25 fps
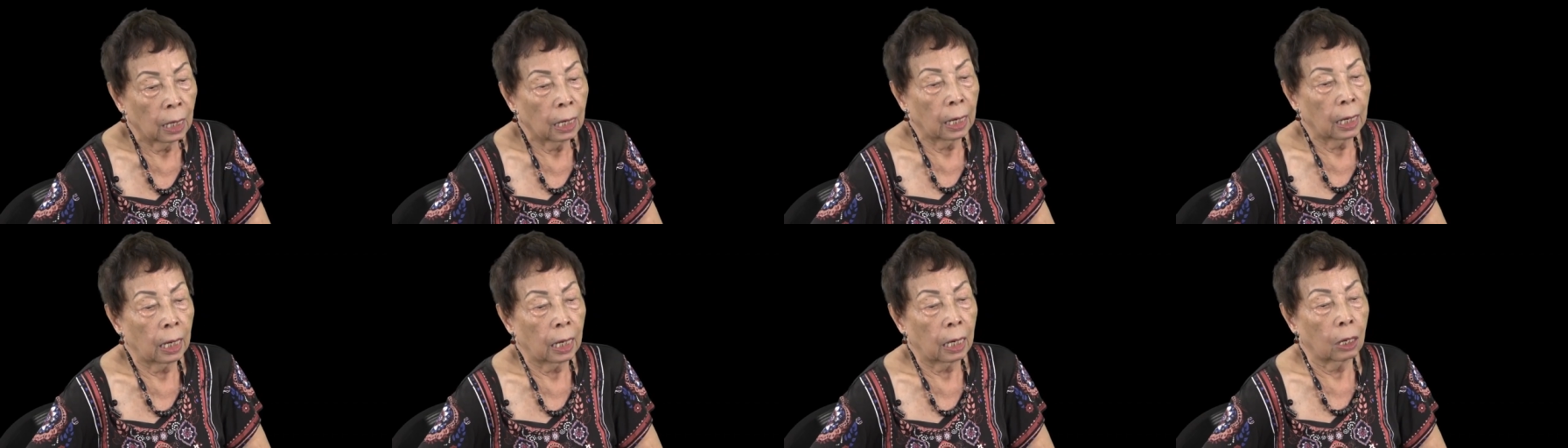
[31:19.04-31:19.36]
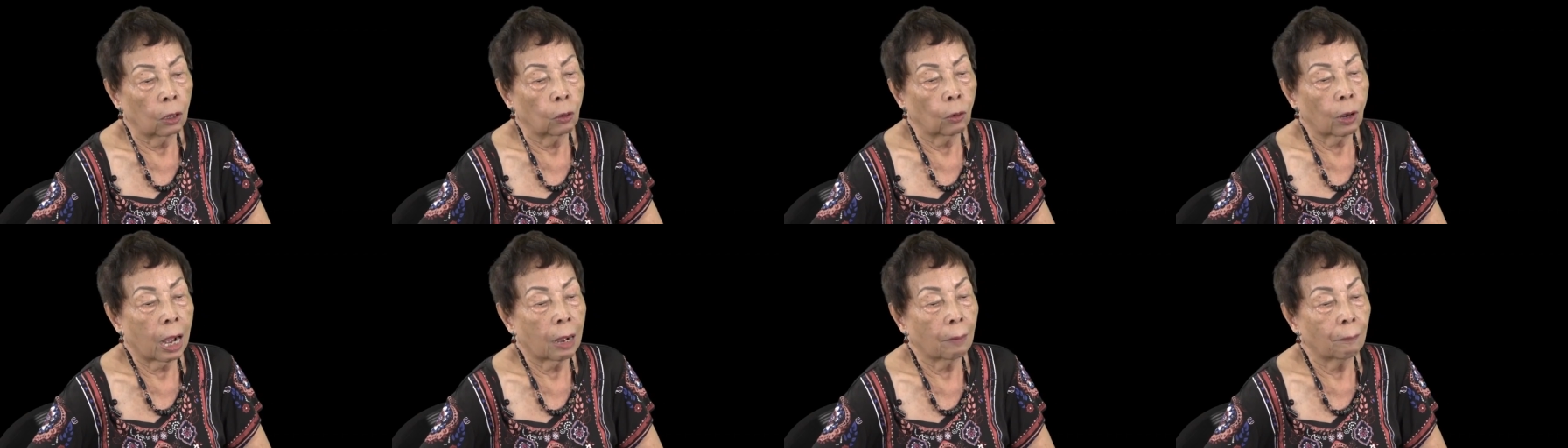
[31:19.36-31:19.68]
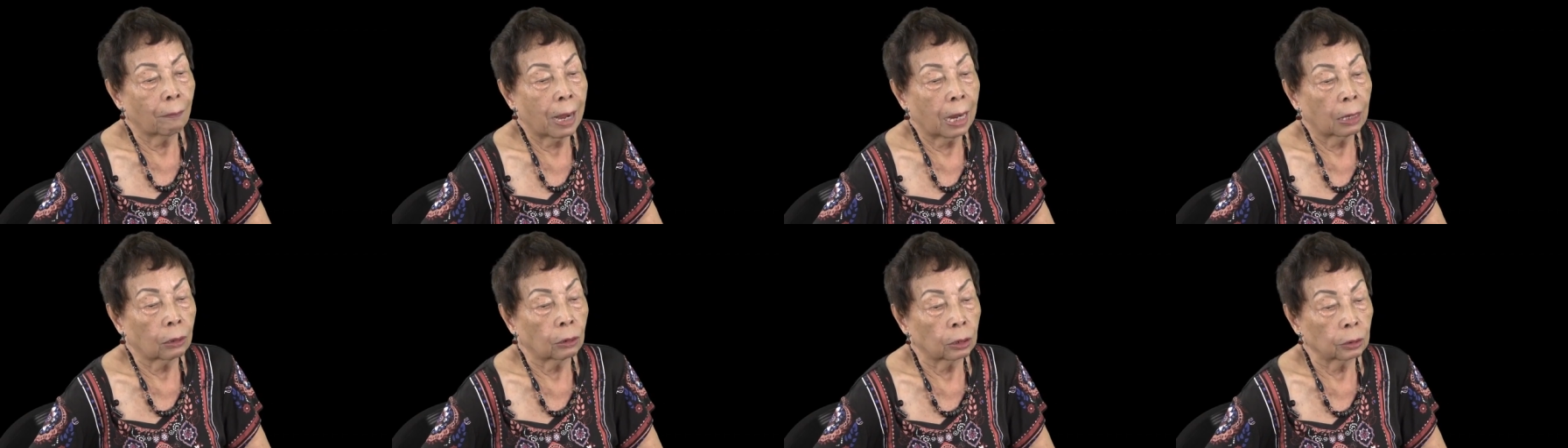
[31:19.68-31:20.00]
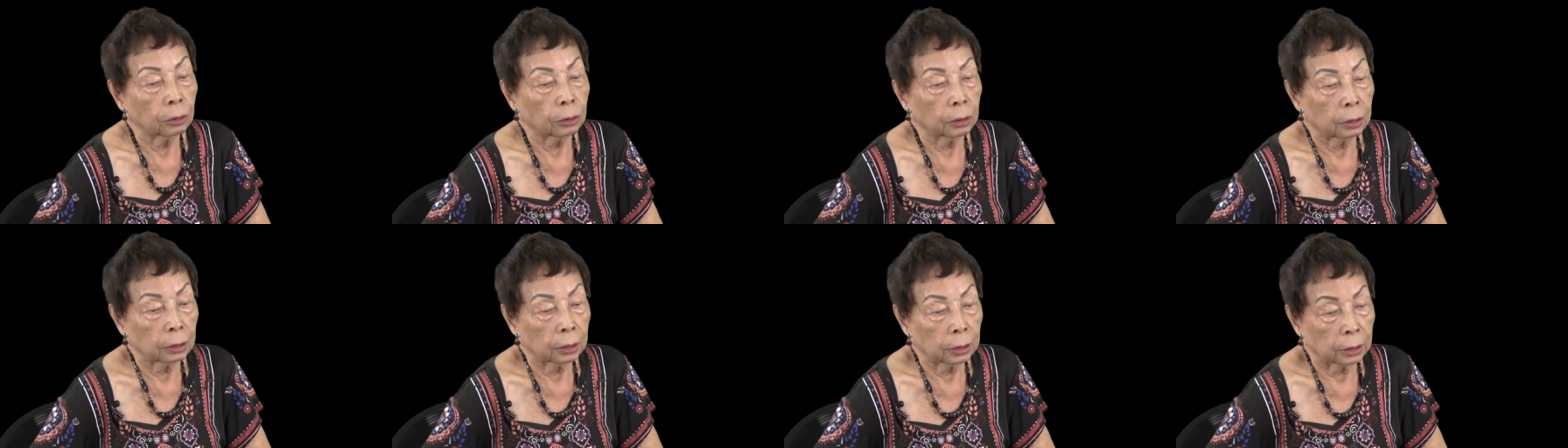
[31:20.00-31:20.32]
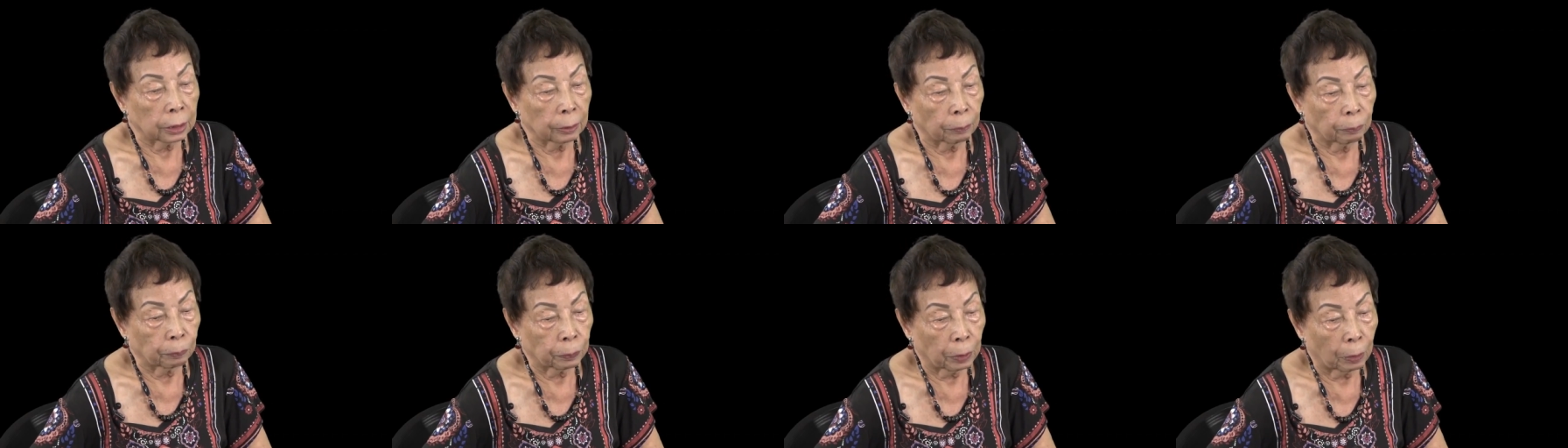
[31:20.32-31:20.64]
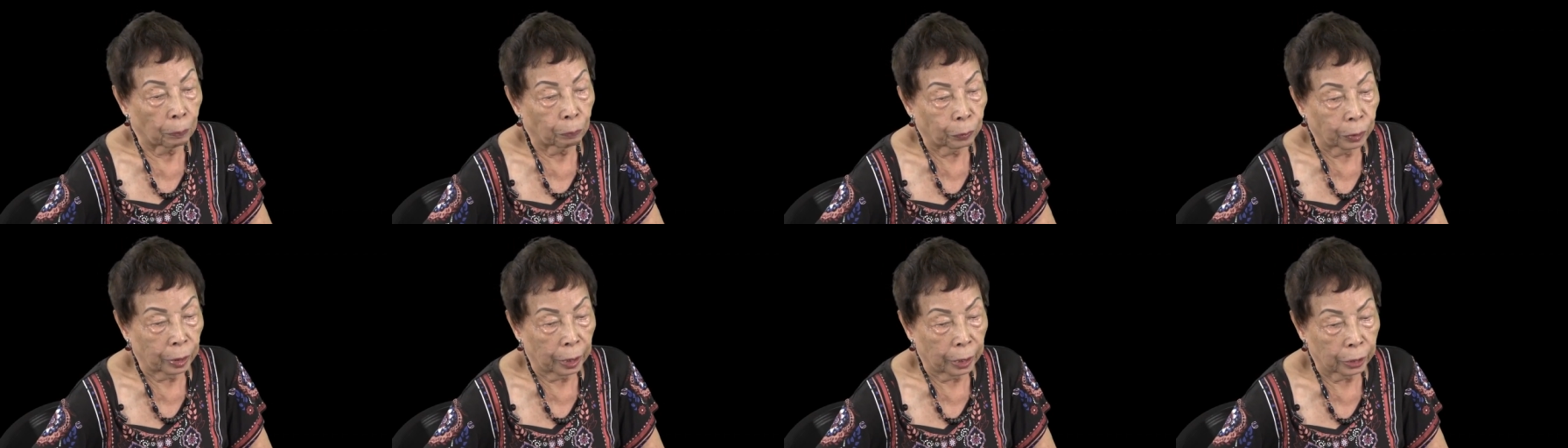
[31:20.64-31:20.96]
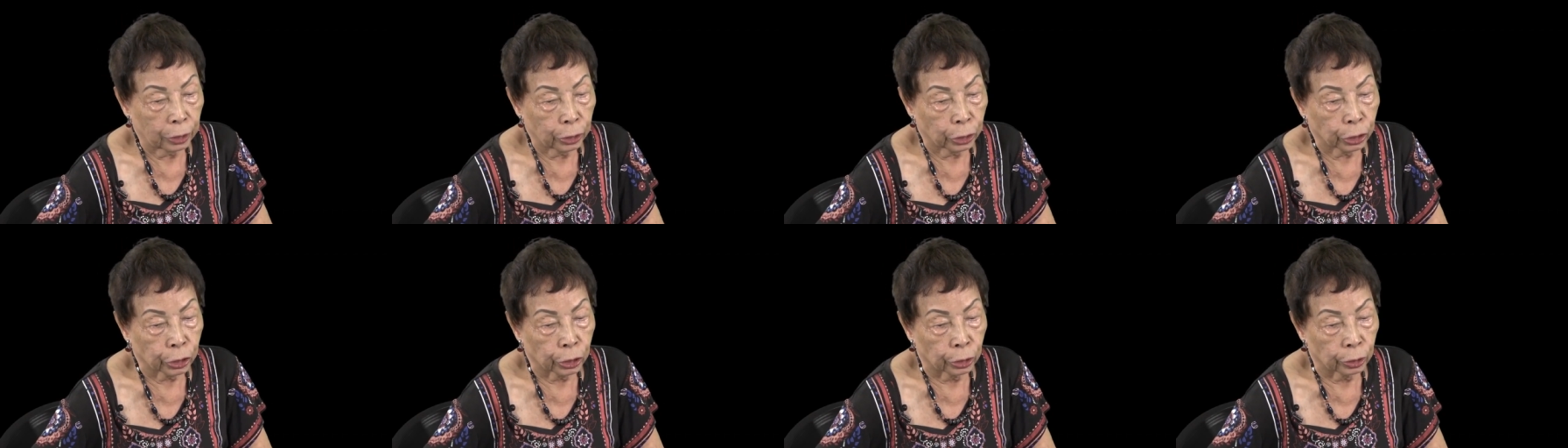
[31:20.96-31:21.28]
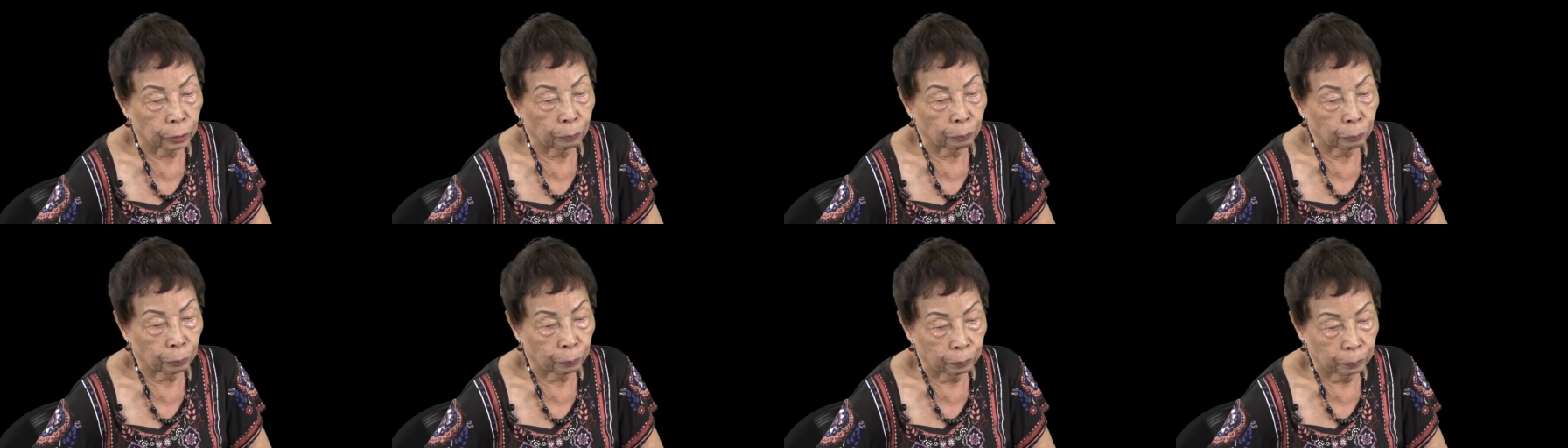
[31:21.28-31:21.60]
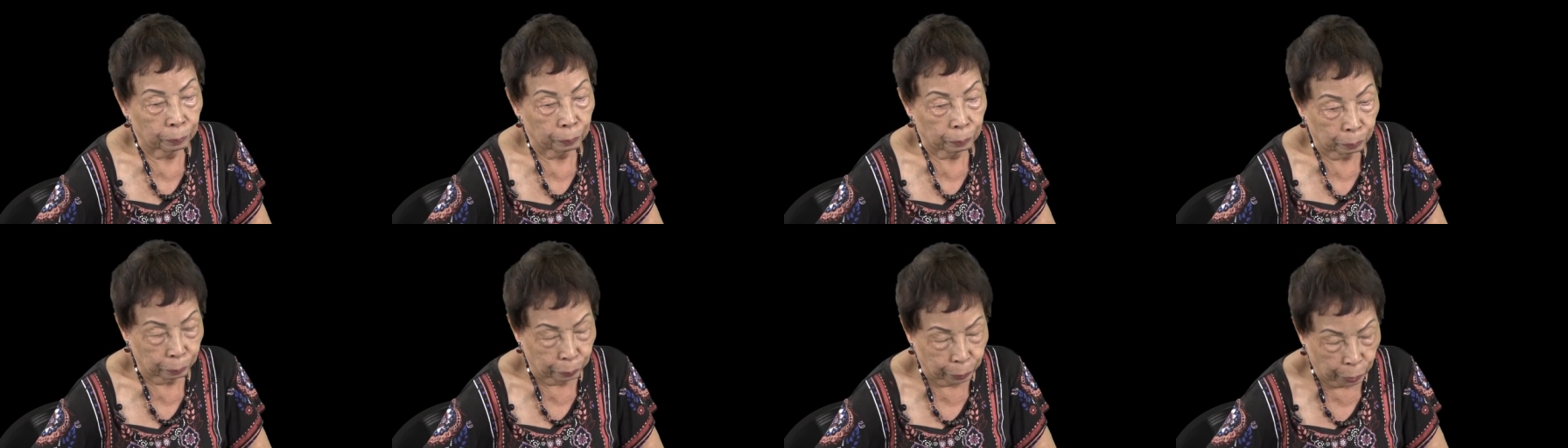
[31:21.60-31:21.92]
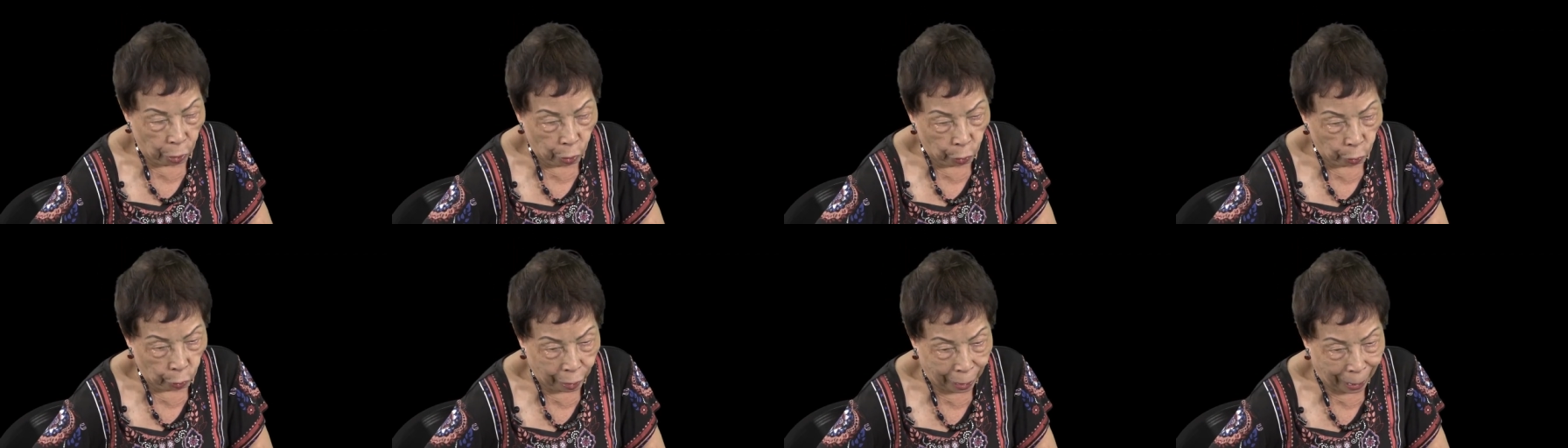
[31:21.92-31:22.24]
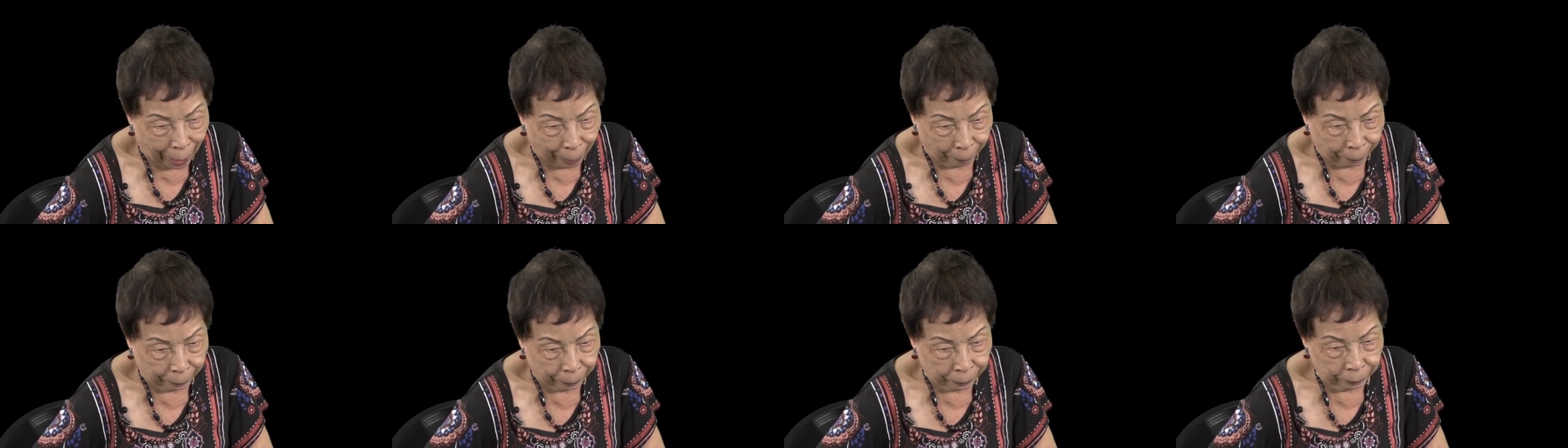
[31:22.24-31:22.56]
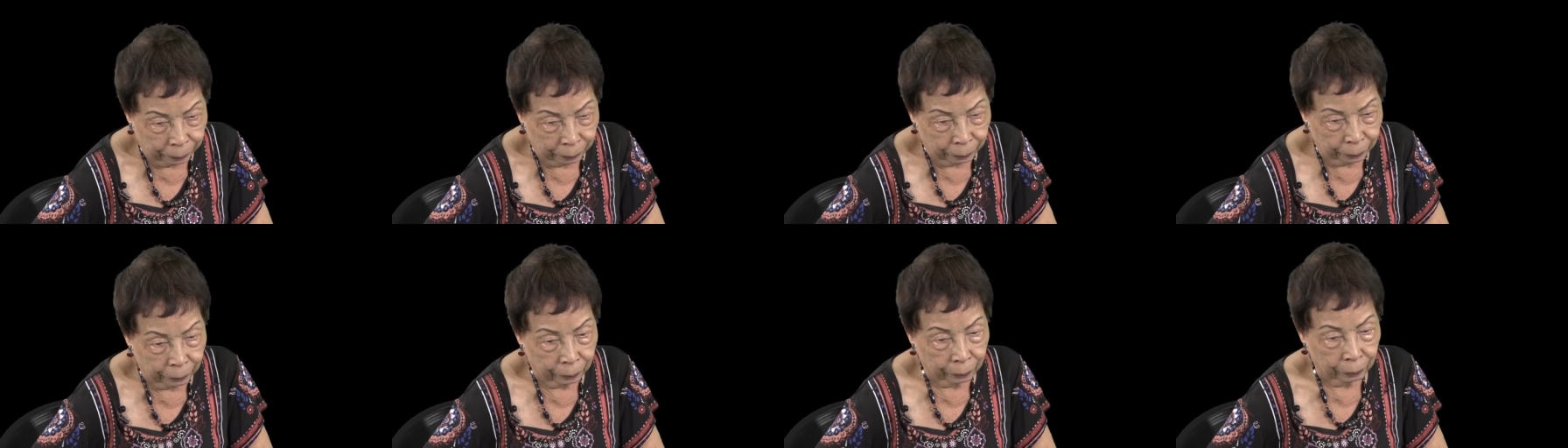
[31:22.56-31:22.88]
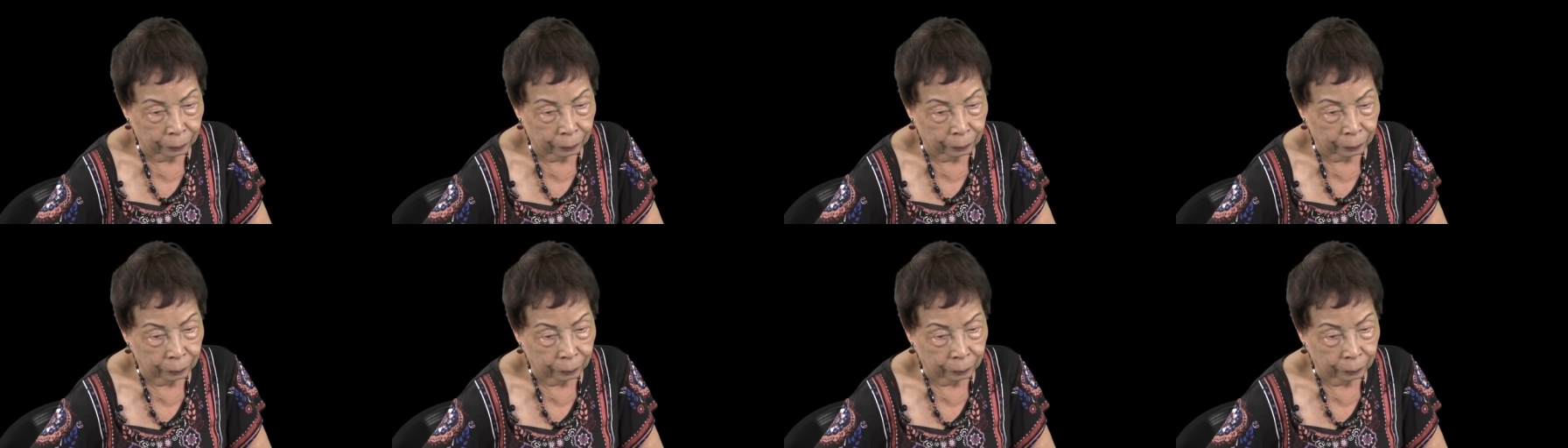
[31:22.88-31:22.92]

about the population program